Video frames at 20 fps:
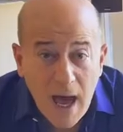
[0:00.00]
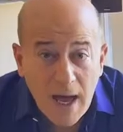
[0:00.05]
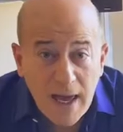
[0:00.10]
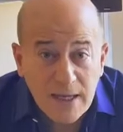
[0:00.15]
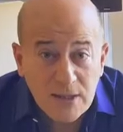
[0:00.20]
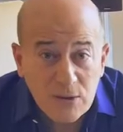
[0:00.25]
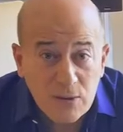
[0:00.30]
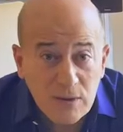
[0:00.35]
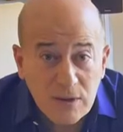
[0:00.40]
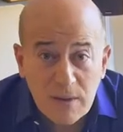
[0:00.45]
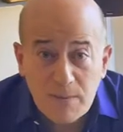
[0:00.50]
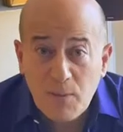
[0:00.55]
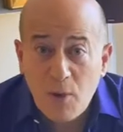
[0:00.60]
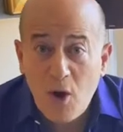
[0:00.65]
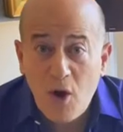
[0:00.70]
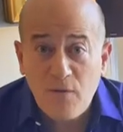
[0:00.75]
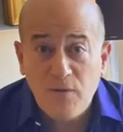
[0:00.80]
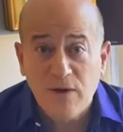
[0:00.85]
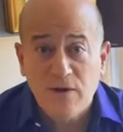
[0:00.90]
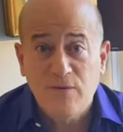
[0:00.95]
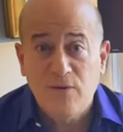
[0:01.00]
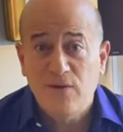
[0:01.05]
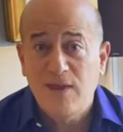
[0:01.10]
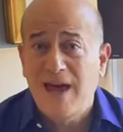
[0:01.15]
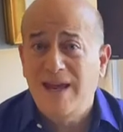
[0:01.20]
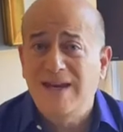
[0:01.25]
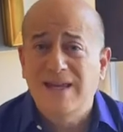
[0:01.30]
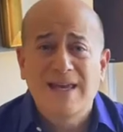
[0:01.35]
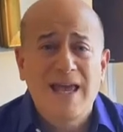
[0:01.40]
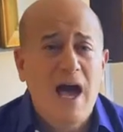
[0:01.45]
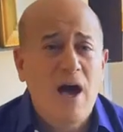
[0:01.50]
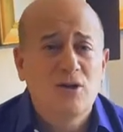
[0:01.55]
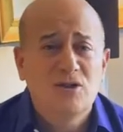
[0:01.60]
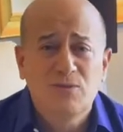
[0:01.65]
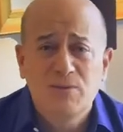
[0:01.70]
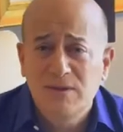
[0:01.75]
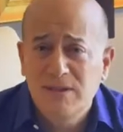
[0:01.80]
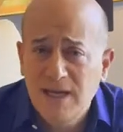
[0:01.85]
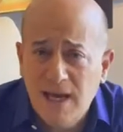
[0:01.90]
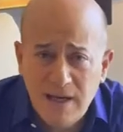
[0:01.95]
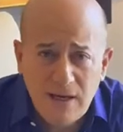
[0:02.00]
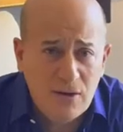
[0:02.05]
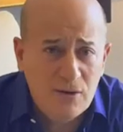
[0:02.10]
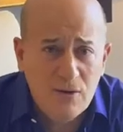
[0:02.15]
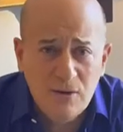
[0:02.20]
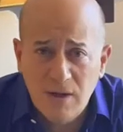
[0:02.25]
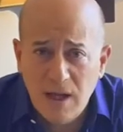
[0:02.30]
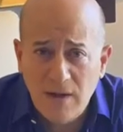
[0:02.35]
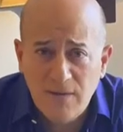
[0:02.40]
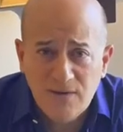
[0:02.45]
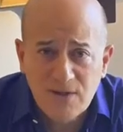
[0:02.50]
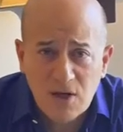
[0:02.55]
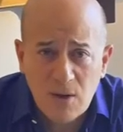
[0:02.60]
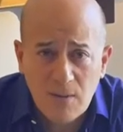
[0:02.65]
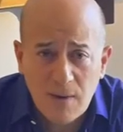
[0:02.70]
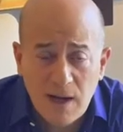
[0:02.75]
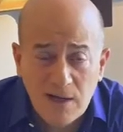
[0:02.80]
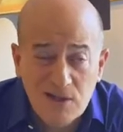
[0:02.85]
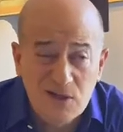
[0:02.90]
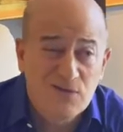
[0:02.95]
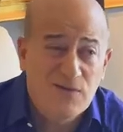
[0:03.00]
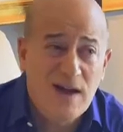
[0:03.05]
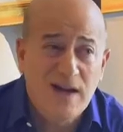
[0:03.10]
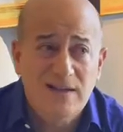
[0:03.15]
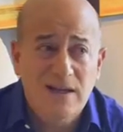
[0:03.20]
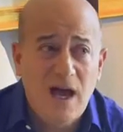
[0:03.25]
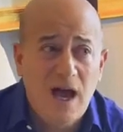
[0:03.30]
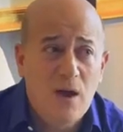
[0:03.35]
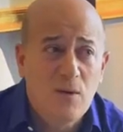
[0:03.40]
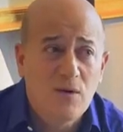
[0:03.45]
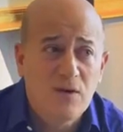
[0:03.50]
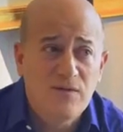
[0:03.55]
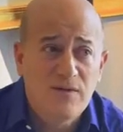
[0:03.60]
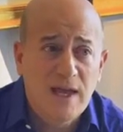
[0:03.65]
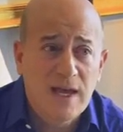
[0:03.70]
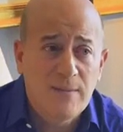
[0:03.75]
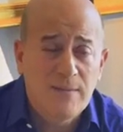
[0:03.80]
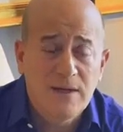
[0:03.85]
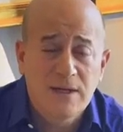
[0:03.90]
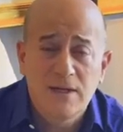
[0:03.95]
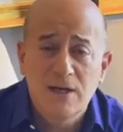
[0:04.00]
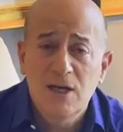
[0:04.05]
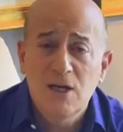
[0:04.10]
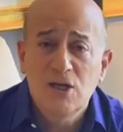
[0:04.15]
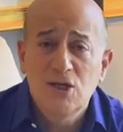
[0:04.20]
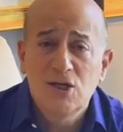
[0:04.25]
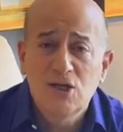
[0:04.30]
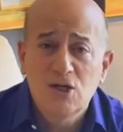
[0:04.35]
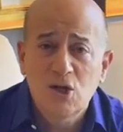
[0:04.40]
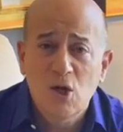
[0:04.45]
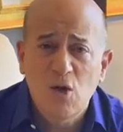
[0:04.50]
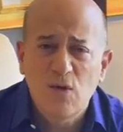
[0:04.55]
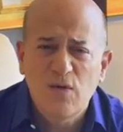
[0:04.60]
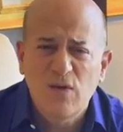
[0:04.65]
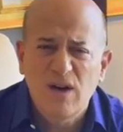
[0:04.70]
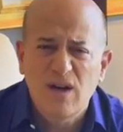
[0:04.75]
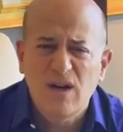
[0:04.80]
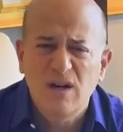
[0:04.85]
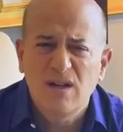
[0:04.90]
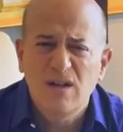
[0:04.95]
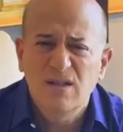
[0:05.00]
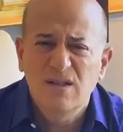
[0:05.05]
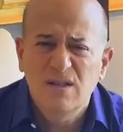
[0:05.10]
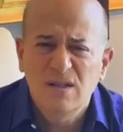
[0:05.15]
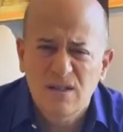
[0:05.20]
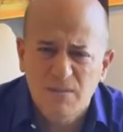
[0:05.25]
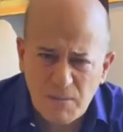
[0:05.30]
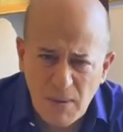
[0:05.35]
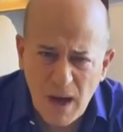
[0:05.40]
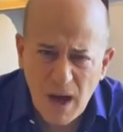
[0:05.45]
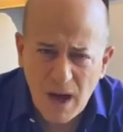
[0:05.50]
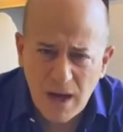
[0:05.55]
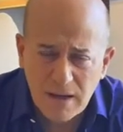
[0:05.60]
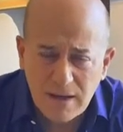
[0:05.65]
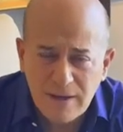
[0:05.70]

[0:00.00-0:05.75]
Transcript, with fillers: It's really perfect for that couch potato you love so much. In fact, I would have named it Sofa Spud.